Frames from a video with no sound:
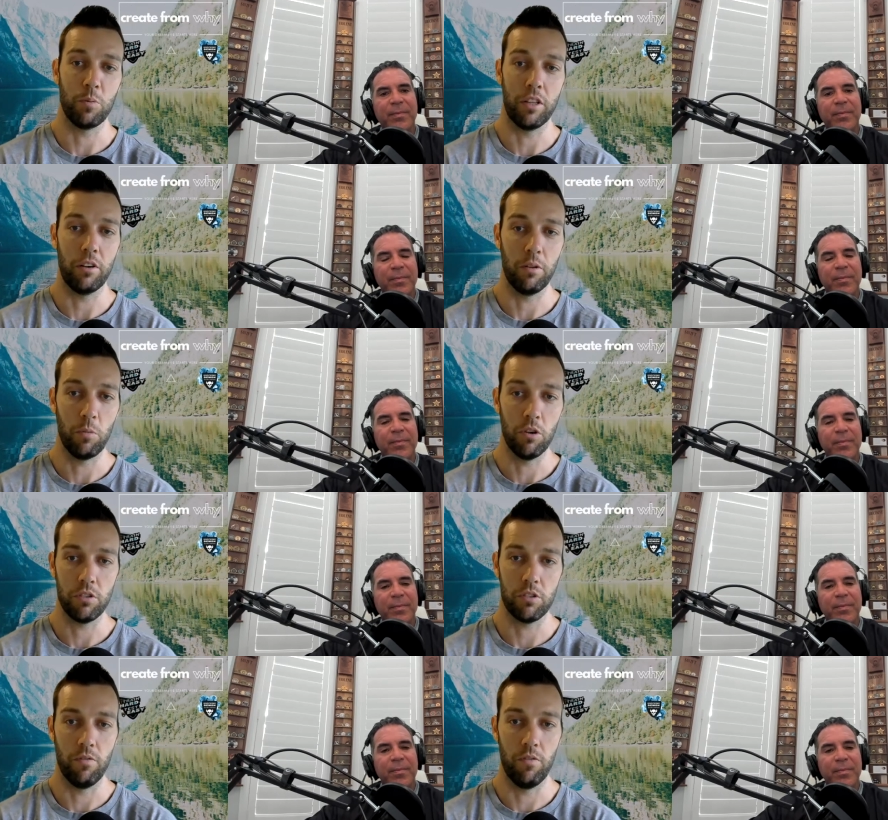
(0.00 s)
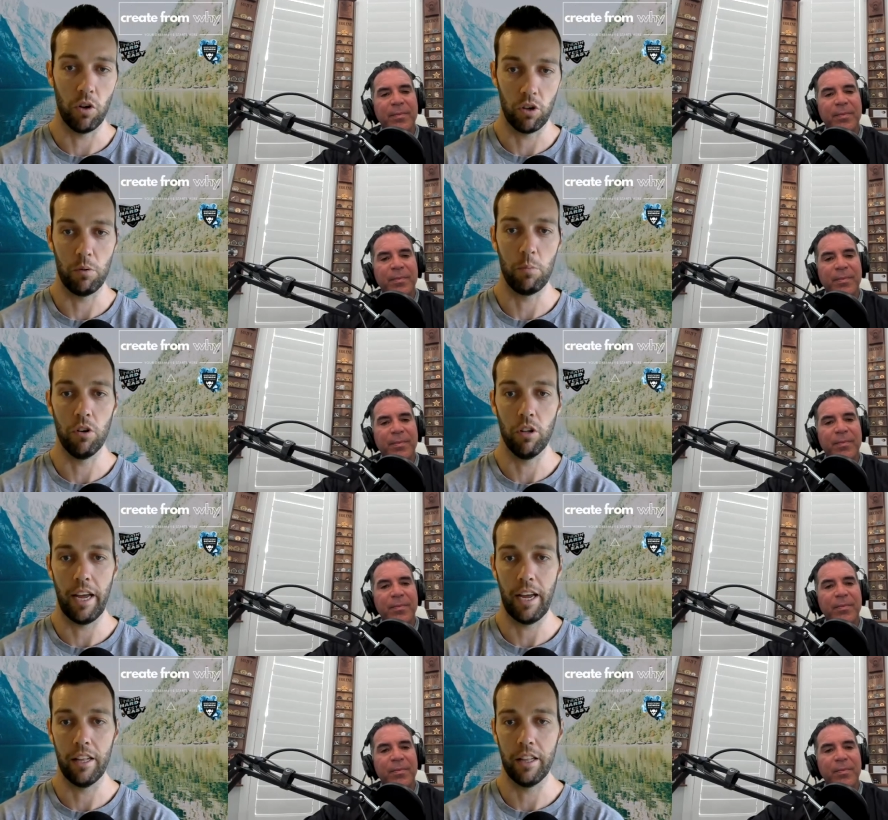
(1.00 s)
Speaker 1: when they're the most vulnerable
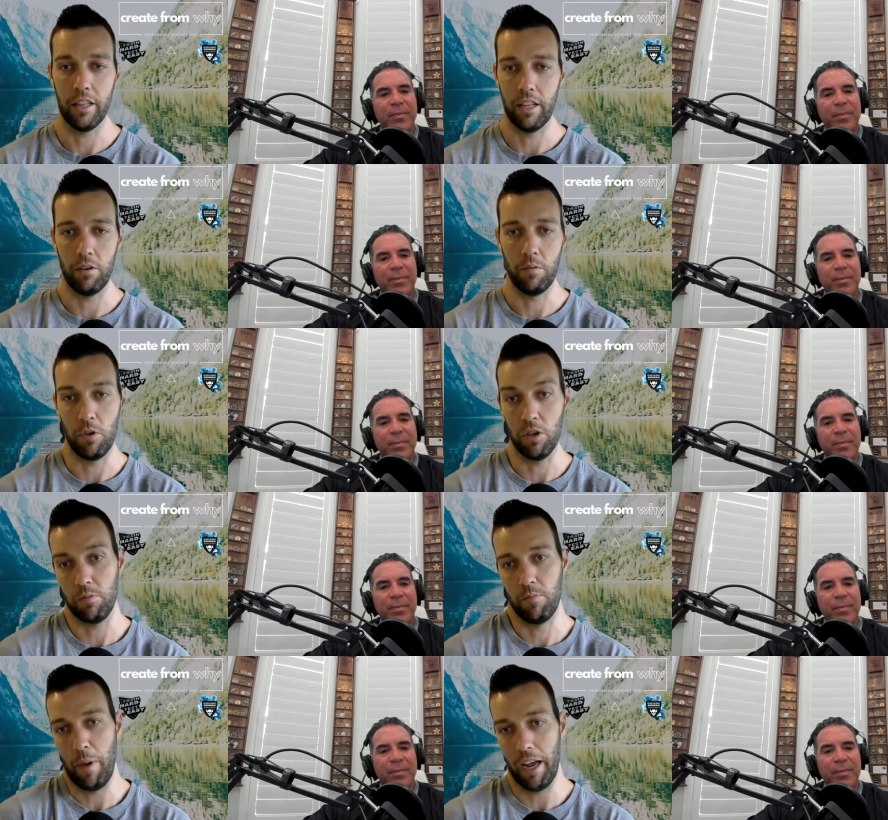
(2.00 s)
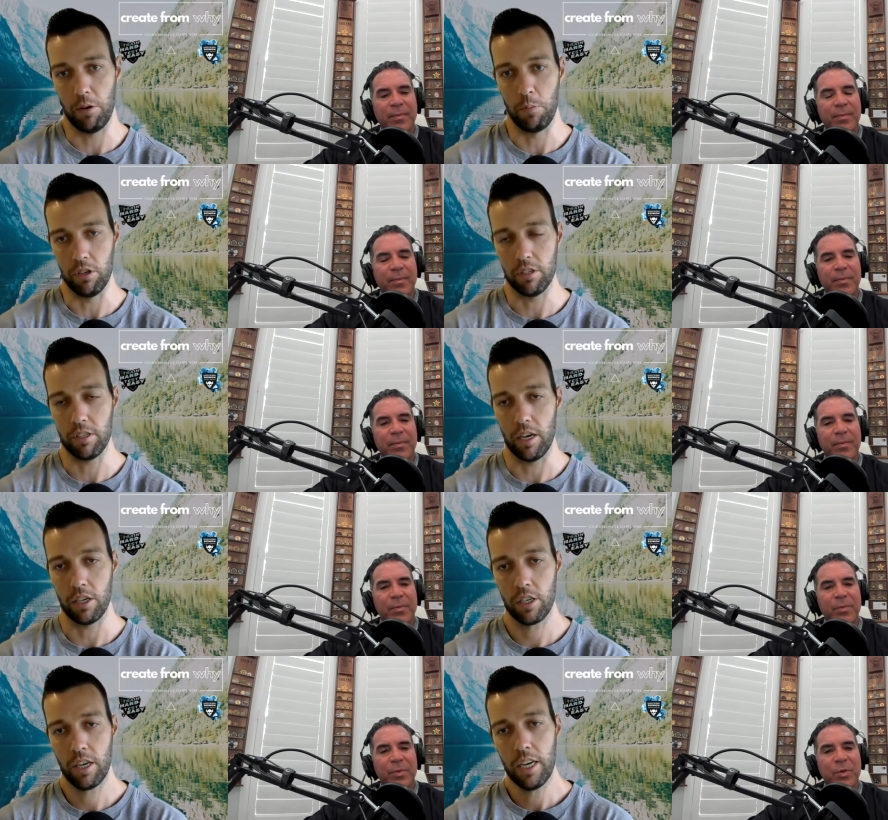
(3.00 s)
and they're the most malleable as such.
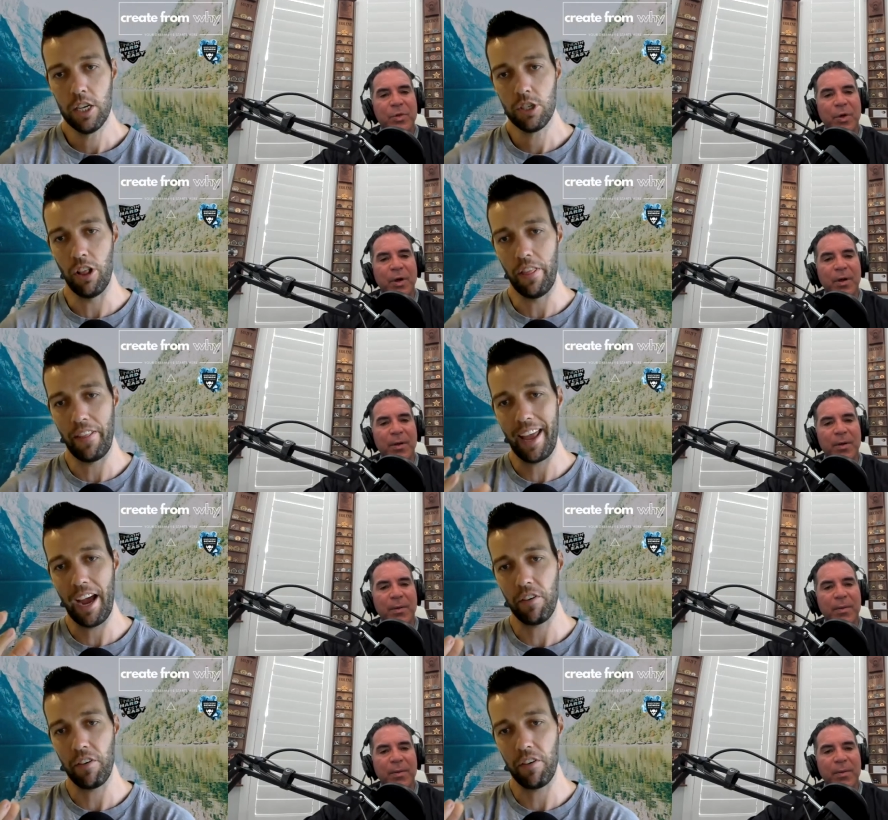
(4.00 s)
Sure. So then they have a